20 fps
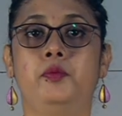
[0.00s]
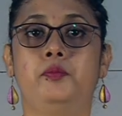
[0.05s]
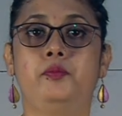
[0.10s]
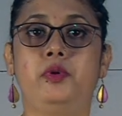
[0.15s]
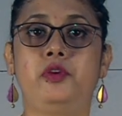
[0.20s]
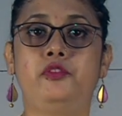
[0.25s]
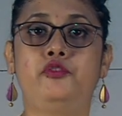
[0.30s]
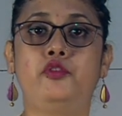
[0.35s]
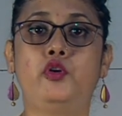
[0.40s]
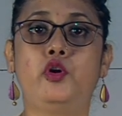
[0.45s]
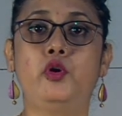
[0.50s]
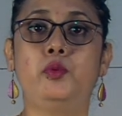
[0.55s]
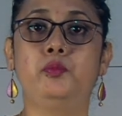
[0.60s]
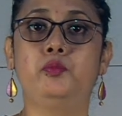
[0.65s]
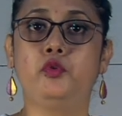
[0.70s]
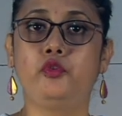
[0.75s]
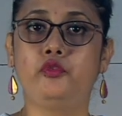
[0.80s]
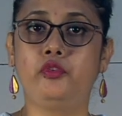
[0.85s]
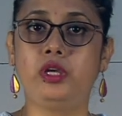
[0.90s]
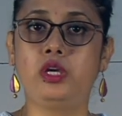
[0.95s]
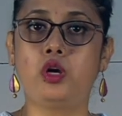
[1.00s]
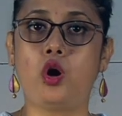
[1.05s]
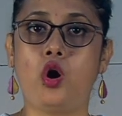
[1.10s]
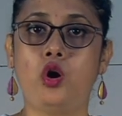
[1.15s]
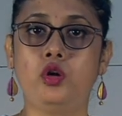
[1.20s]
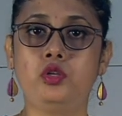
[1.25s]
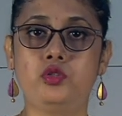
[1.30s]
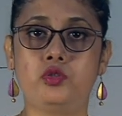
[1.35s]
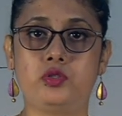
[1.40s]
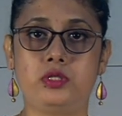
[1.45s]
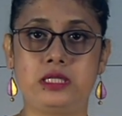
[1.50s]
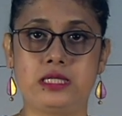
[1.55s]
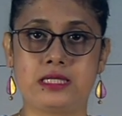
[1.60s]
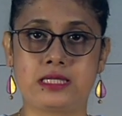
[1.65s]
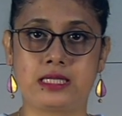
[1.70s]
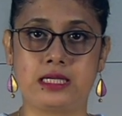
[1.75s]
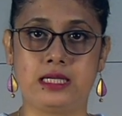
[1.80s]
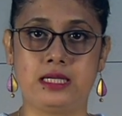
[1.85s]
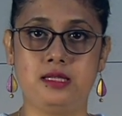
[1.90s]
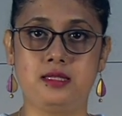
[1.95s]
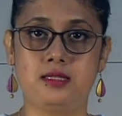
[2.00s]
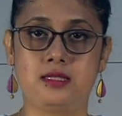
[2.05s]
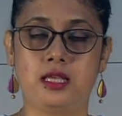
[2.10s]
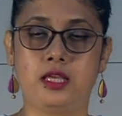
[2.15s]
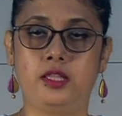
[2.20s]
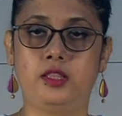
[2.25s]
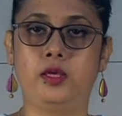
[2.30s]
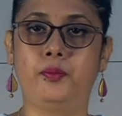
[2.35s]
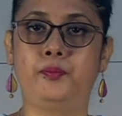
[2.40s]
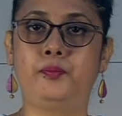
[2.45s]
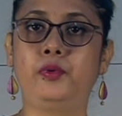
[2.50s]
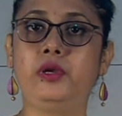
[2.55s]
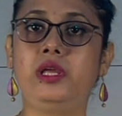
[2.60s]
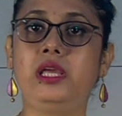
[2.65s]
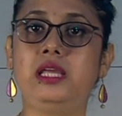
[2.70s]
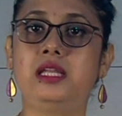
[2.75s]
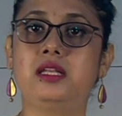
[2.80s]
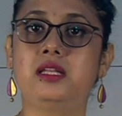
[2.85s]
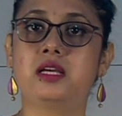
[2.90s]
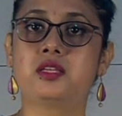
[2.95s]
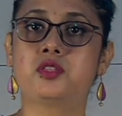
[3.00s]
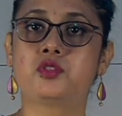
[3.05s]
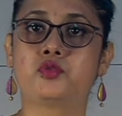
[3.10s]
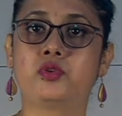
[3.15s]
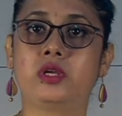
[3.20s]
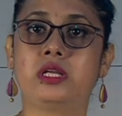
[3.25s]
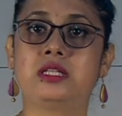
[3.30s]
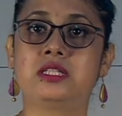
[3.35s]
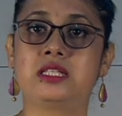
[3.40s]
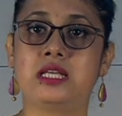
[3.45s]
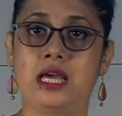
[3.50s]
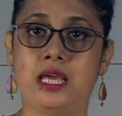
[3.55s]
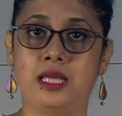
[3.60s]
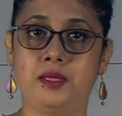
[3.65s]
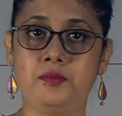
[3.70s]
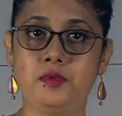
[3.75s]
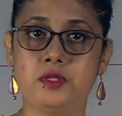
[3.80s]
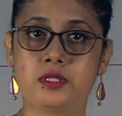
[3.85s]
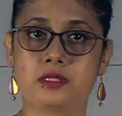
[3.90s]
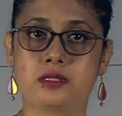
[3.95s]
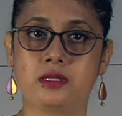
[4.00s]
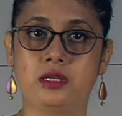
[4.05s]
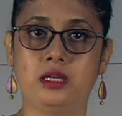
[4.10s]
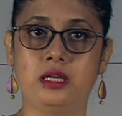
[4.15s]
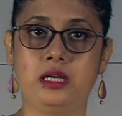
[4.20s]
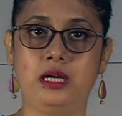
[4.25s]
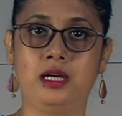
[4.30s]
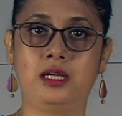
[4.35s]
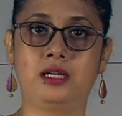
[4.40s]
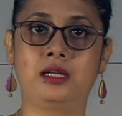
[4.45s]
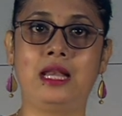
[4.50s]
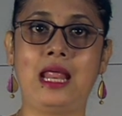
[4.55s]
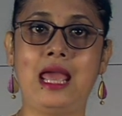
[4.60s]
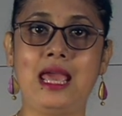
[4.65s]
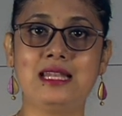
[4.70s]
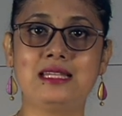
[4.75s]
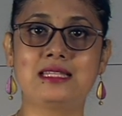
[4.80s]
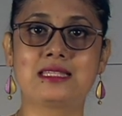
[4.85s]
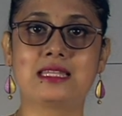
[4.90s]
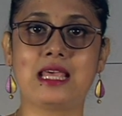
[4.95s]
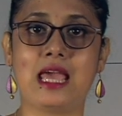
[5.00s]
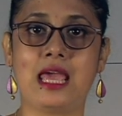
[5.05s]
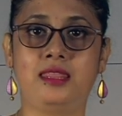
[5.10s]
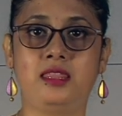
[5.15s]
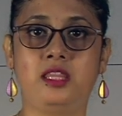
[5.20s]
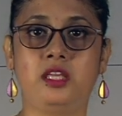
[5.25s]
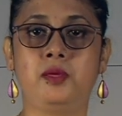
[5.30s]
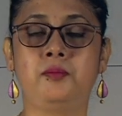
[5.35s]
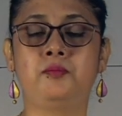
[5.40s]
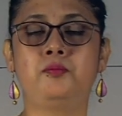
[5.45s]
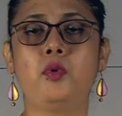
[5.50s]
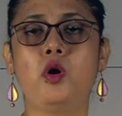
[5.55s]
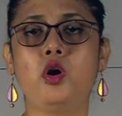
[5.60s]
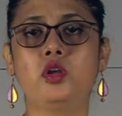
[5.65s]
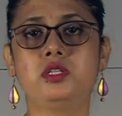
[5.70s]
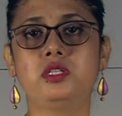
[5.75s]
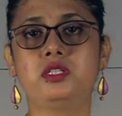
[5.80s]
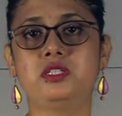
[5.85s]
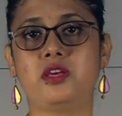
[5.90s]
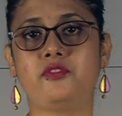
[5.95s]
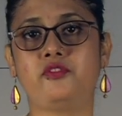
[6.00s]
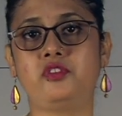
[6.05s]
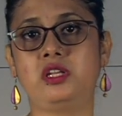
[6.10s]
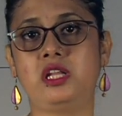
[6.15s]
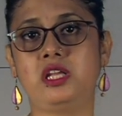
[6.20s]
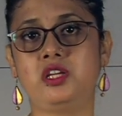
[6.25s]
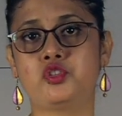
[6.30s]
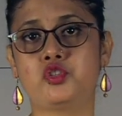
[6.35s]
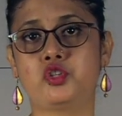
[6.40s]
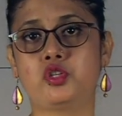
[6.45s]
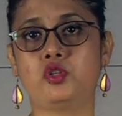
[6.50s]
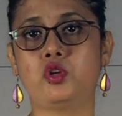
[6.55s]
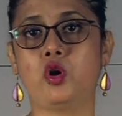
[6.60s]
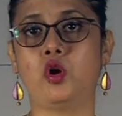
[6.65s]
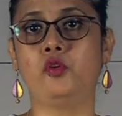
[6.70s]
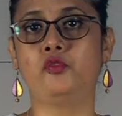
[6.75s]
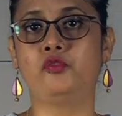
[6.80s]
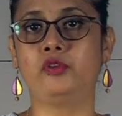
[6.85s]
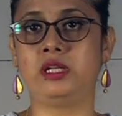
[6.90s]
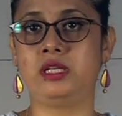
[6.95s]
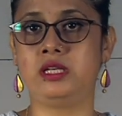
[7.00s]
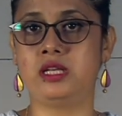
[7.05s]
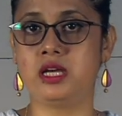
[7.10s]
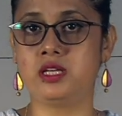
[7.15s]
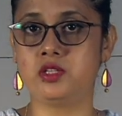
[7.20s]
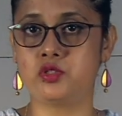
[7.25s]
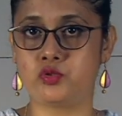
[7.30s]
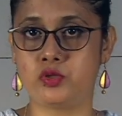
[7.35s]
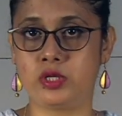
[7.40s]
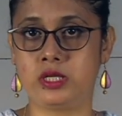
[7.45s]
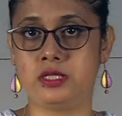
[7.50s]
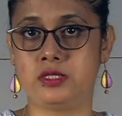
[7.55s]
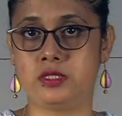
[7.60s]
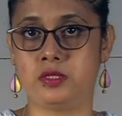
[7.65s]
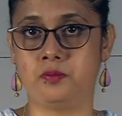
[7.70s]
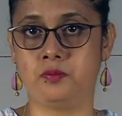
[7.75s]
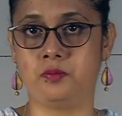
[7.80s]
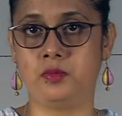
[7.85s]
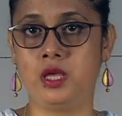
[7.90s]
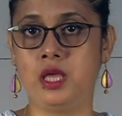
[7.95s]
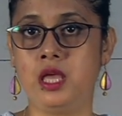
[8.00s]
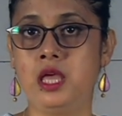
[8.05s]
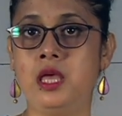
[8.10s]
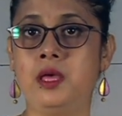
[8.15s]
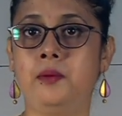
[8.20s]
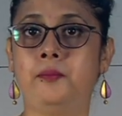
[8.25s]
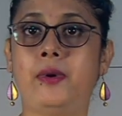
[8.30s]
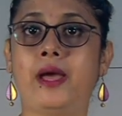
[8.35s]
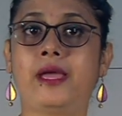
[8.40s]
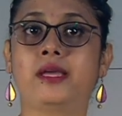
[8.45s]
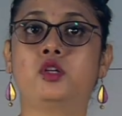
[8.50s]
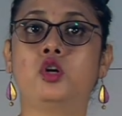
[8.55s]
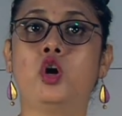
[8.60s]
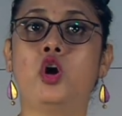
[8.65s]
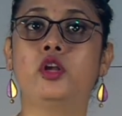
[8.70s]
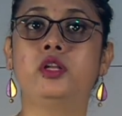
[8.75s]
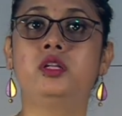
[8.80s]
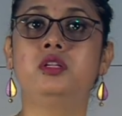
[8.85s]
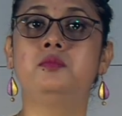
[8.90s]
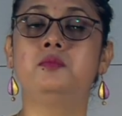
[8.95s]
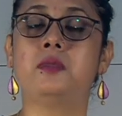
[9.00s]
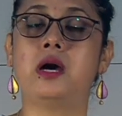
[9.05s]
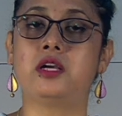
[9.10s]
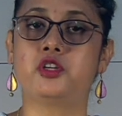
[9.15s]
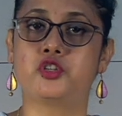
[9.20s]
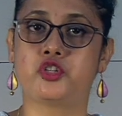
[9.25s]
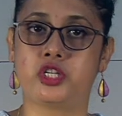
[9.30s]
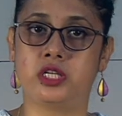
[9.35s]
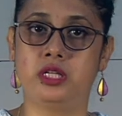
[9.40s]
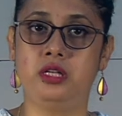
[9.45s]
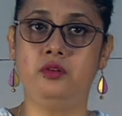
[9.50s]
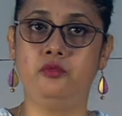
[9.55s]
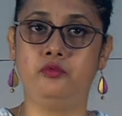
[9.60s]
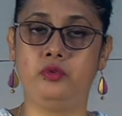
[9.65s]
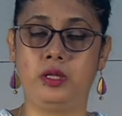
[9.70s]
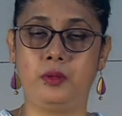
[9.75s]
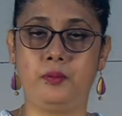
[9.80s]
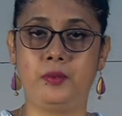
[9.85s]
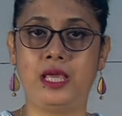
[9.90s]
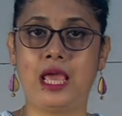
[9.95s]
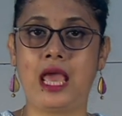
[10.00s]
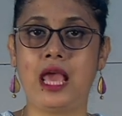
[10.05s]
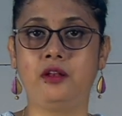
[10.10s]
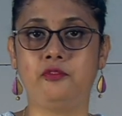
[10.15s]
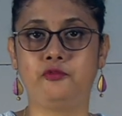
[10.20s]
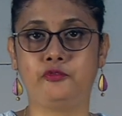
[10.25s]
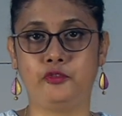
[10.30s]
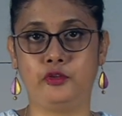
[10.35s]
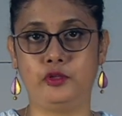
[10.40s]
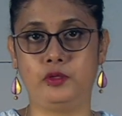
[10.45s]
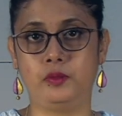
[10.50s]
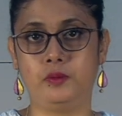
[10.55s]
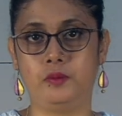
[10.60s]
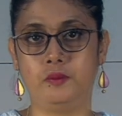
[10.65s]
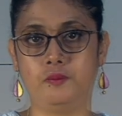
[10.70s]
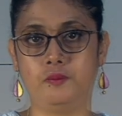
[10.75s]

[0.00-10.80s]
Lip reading: Before moving on to discuss the pre-industrial times, a glance at the important definition of industrialism by Gordon Marshall will be helpful.